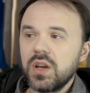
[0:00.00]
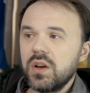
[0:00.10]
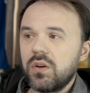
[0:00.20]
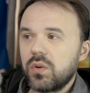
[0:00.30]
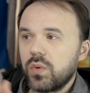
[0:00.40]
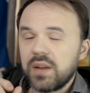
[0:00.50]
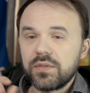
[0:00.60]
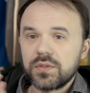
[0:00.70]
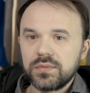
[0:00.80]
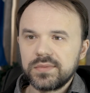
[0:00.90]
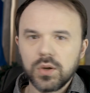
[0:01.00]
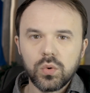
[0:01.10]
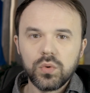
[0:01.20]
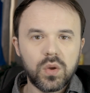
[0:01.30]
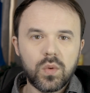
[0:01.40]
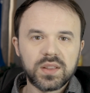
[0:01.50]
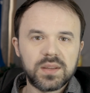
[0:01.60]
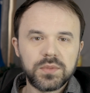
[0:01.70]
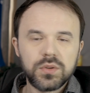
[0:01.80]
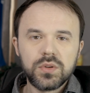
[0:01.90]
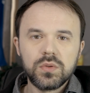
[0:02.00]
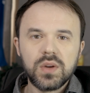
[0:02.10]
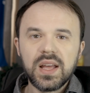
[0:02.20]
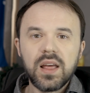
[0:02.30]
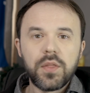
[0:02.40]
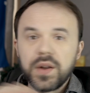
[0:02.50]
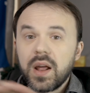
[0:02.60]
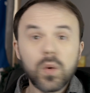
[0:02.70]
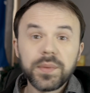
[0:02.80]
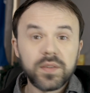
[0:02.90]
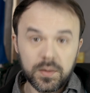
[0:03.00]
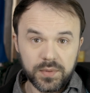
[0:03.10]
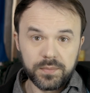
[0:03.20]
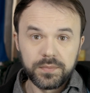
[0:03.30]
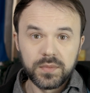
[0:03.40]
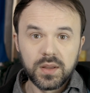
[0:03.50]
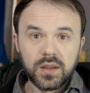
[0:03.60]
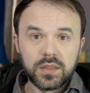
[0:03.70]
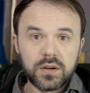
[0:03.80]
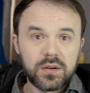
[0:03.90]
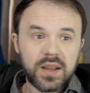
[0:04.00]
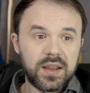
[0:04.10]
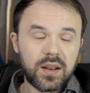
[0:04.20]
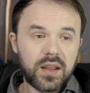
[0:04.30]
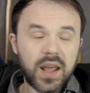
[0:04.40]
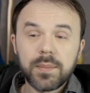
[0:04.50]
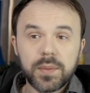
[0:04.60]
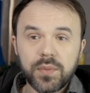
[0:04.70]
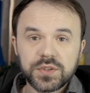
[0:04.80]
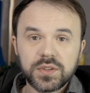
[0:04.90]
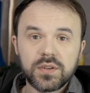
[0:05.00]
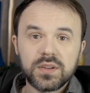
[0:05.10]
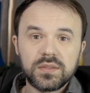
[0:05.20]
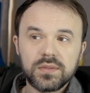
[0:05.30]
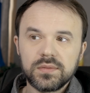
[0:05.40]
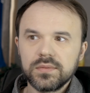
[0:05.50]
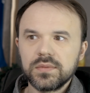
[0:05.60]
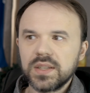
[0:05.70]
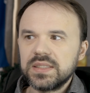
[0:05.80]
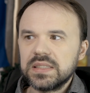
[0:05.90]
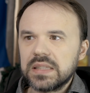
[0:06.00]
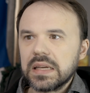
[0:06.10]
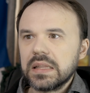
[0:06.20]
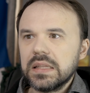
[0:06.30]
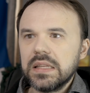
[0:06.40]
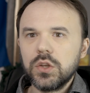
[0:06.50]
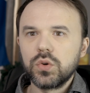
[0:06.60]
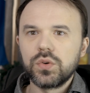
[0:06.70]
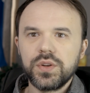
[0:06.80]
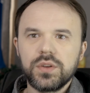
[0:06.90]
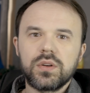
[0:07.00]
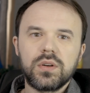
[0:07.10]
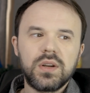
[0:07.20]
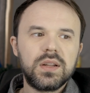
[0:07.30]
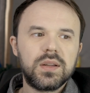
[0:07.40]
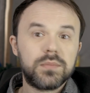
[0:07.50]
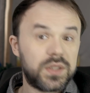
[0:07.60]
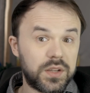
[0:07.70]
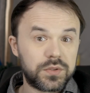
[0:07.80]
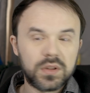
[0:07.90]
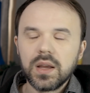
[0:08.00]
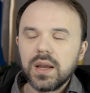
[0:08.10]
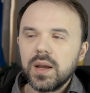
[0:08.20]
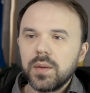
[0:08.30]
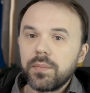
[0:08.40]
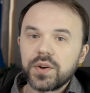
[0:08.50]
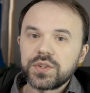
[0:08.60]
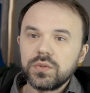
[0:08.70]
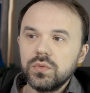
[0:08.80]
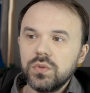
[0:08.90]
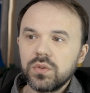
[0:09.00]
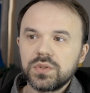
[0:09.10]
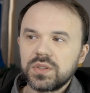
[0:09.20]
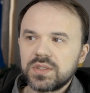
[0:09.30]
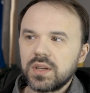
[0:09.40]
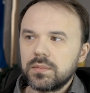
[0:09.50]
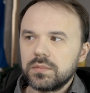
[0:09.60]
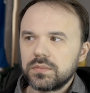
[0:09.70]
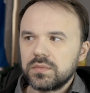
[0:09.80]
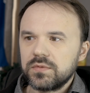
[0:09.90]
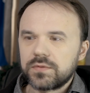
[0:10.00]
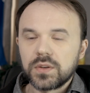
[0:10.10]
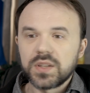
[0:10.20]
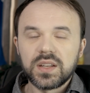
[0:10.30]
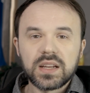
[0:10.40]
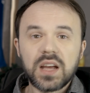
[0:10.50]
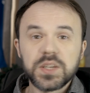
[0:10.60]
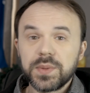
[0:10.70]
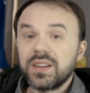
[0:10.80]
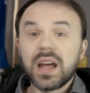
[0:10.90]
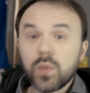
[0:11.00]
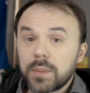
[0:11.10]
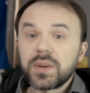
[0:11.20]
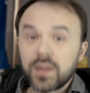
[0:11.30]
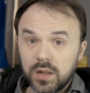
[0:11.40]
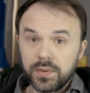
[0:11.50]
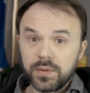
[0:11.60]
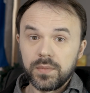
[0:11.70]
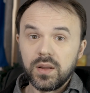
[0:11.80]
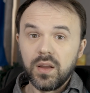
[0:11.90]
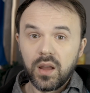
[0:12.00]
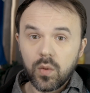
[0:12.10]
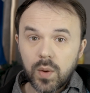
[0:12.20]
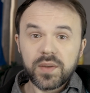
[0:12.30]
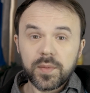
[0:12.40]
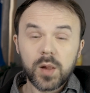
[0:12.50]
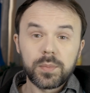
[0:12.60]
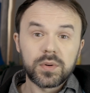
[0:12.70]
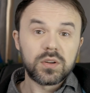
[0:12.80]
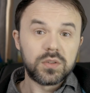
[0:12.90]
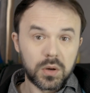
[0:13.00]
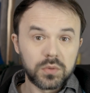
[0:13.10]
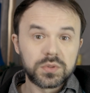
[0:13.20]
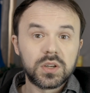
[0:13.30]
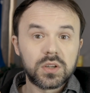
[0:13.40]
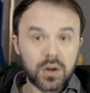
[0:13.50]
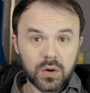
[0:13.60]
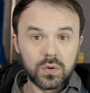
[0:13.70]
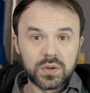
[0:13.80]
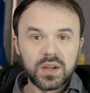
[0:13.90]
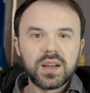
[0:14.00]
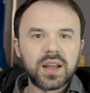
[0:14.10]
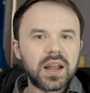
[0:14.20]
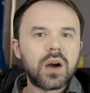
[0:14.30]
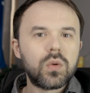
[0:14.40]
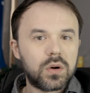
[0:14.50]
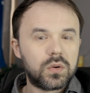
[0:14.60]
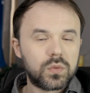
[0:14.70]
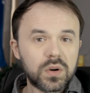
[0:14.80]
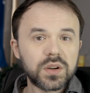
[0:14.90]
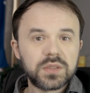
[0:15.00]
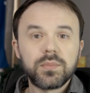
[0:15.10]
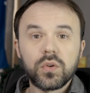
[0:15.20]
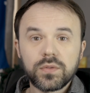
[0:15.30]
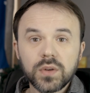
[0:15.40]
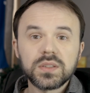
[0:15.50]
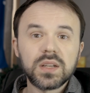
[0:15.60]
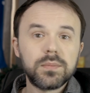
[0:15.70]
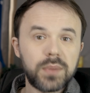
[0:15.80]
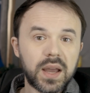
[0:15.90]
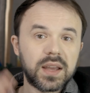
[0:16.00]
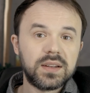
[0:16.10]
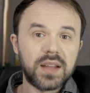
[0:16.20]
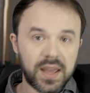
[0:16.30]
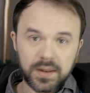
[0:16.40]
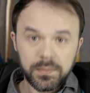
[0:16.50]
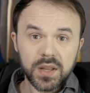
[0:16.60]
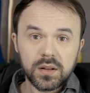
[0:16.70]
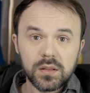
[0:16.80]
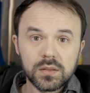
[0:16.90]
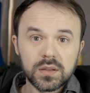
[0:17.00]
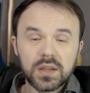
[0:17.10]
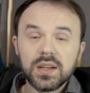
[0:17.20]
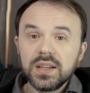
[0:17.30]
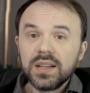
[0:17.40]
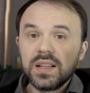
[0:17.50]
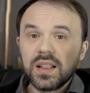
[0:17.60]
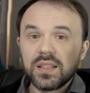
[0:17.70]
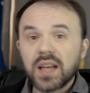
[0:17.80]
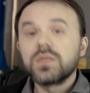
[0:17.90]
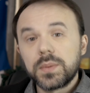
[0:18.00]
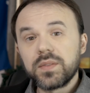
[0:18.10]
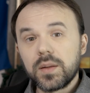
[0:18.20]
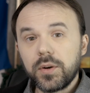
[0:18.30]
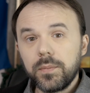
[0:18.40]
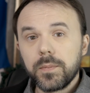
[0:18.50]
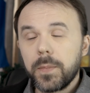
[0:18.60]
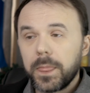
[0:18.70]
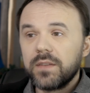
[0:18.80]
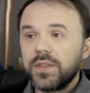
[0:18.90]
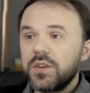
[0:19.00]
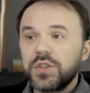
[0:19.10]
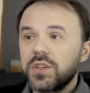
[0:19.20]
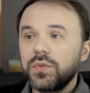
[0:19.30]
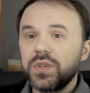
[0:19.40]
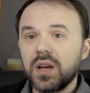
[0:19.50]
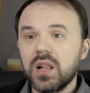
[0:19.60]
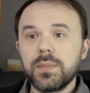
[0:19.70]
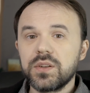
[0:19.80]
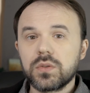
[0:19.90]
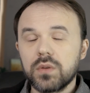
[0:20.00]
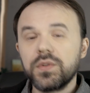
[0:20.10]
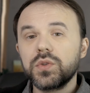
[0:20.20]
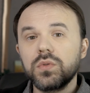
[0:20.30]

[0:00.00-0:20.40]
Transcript: or whatever tool you want them to do. They're not a web developer. They're an admin person. They're a slightly nerdier, potentially, person who knows some front-end technology, but they're not a web developer. A web developer knows code and how code works, both front-end, back-end, and middle. That's a web developer. If they're just using Elementor or Visual